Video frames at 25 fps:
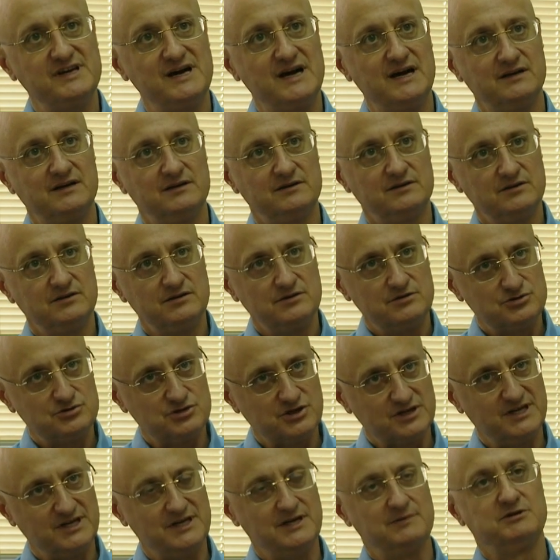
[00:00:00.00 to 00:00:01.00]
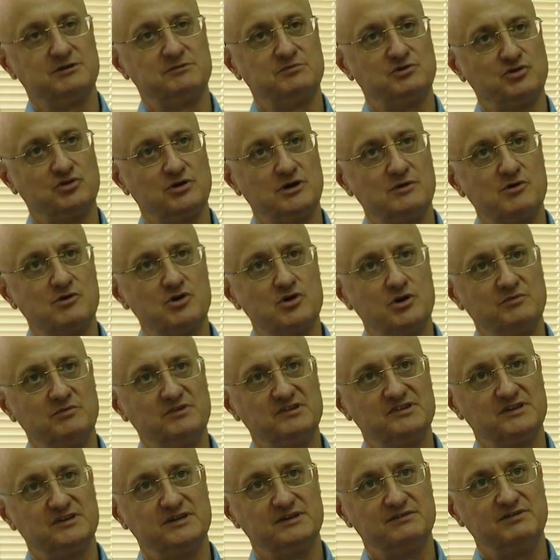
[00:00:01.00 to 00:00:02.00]
that exists in this place.
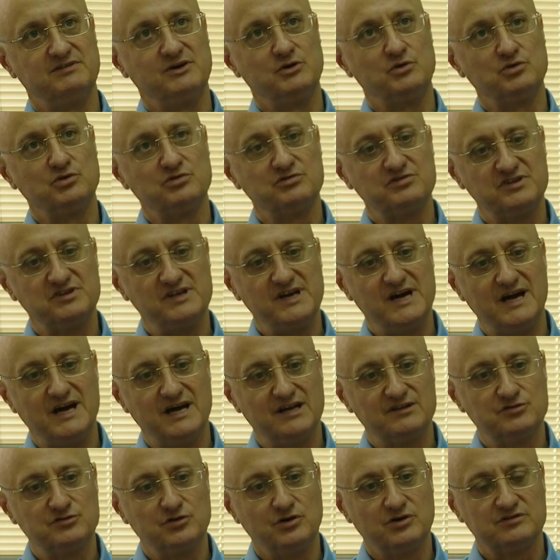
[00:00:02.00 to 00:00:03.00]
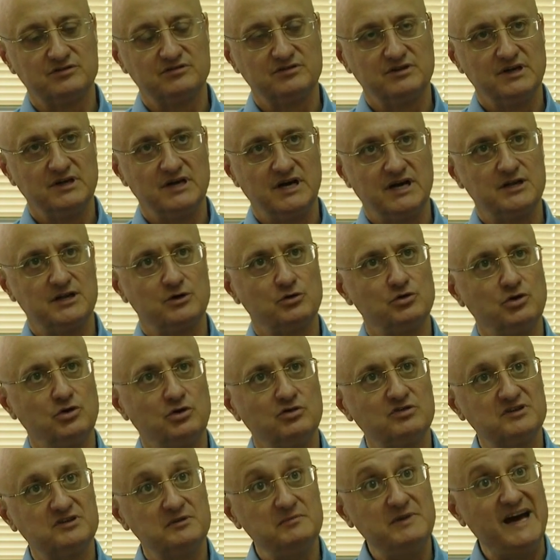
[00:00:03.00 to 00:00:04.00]
We don't want to exclude them from the areas in which they
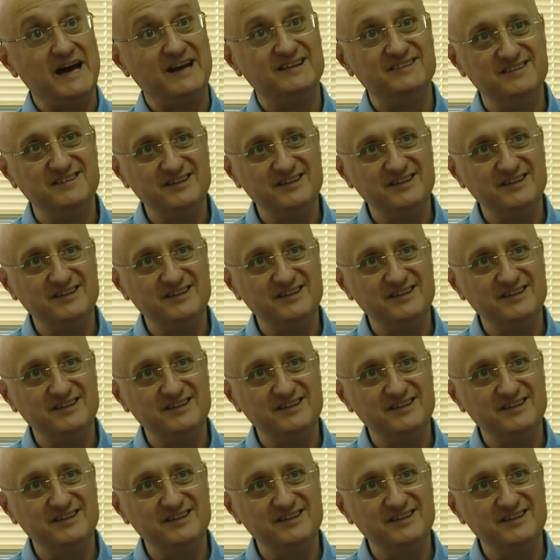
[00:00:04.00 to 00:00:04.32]
live.